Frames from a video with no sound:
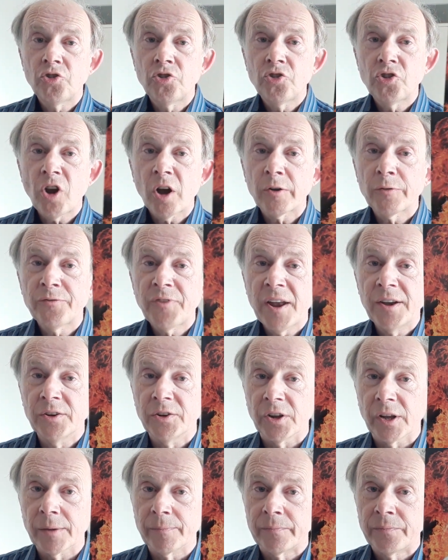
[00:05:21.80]
Chuck
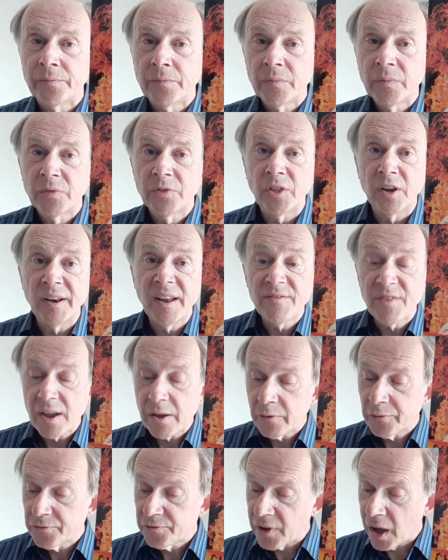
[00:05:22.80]
Fenda, The
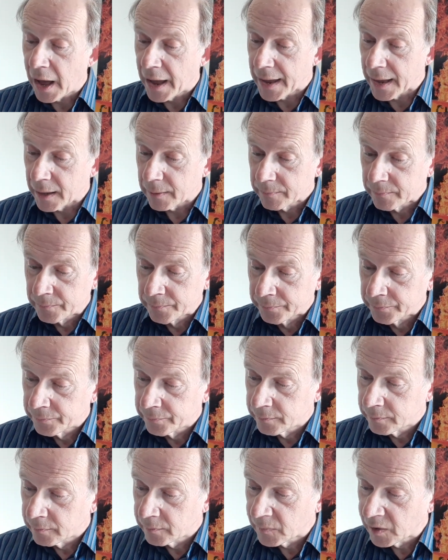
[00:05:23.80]
Living Fire
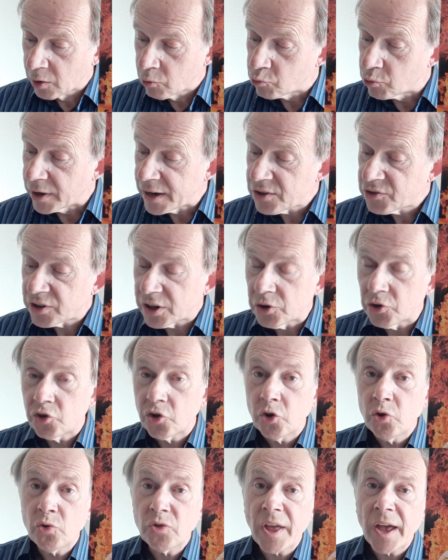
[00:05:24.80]
released in
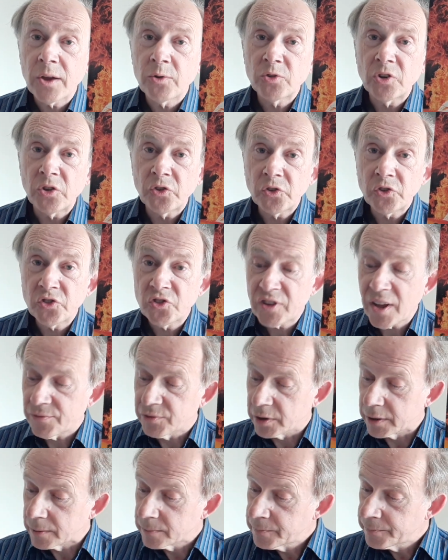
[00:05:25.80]

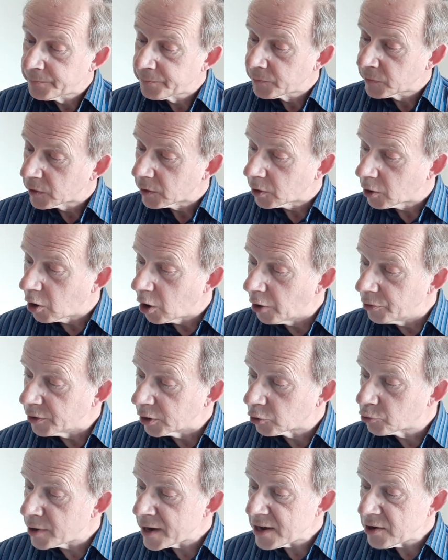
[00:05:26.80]
2007 on the
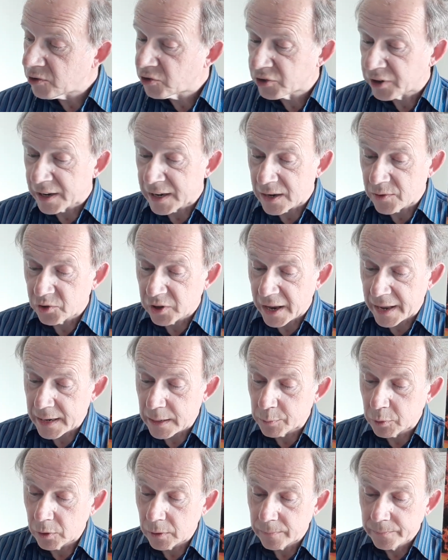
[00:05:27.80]
Greensleeves
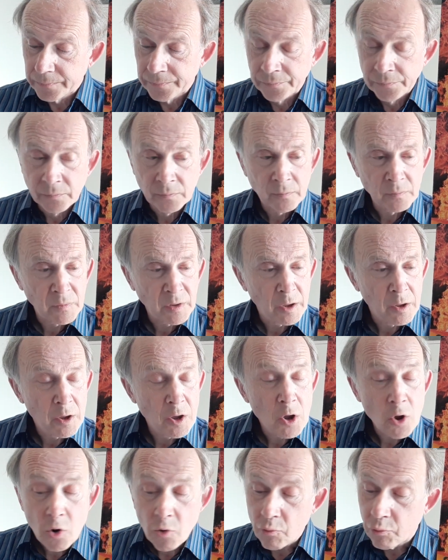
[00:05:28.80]
label.
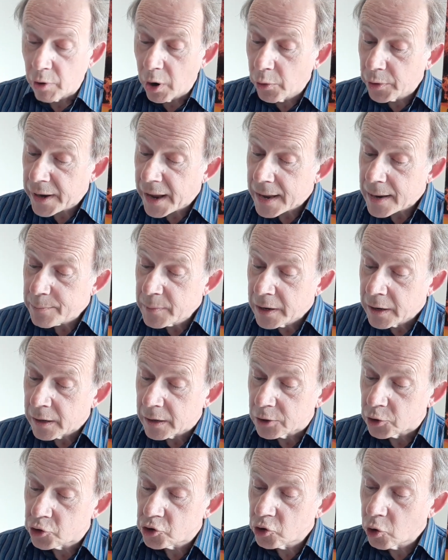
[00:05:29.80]
Real name
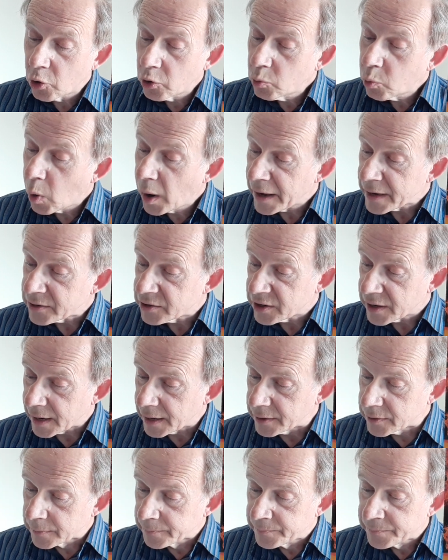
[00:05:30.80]
was Sean
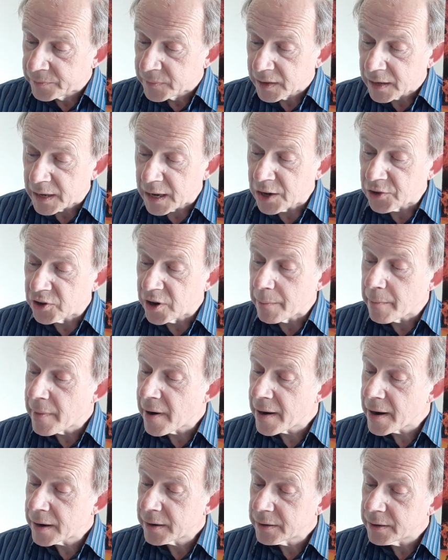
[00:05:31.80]
Whitehead. He's an
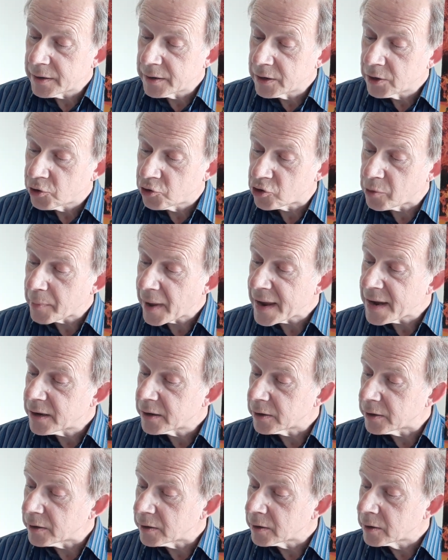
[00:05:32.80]
American
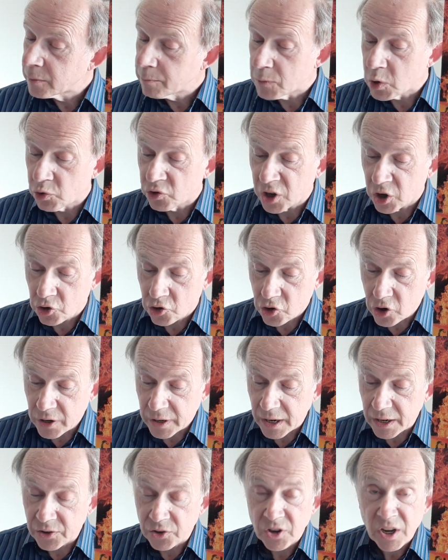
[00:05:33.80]
Jamaican musician
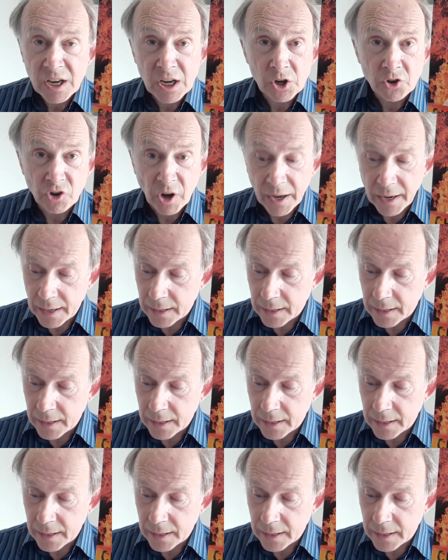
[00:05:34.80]
and DJ.